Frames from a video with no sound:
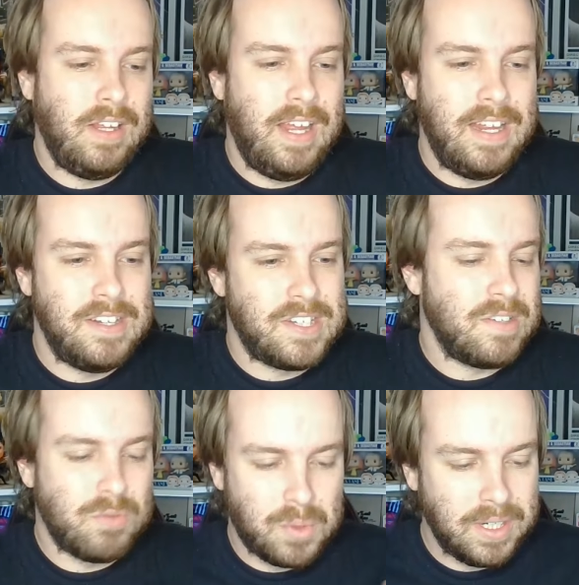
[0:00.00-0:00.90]
And
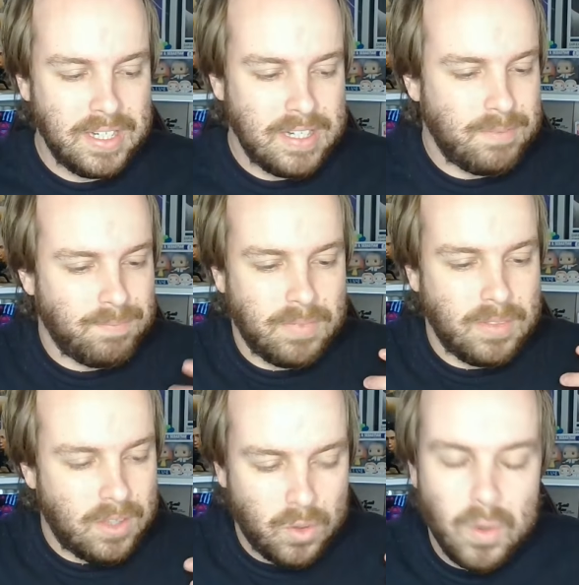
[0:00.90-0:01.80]
really,
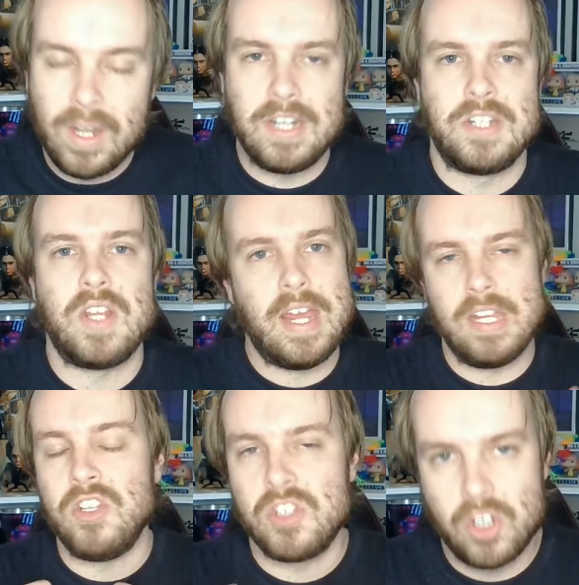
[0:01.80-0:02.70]
all I can say
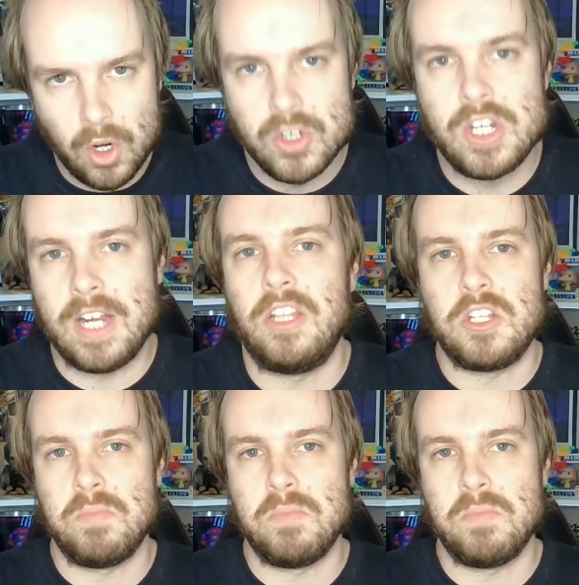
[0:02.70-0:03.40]
is go check this